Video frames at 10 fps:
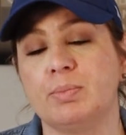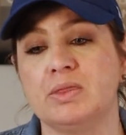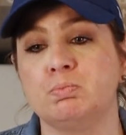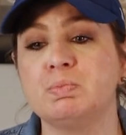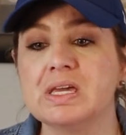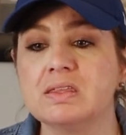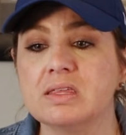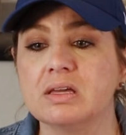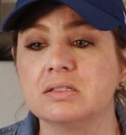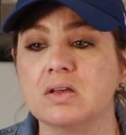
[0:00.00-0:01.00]
but the big
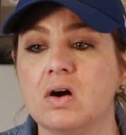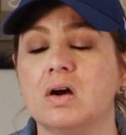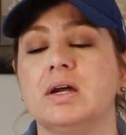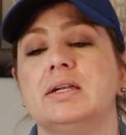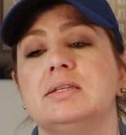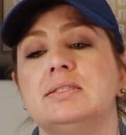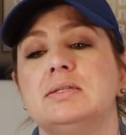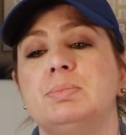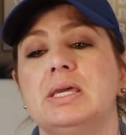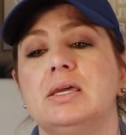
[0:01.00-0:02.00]
things are it needs
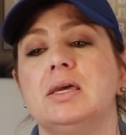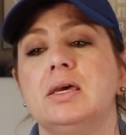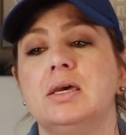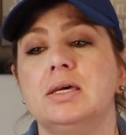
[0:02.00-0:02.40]
to be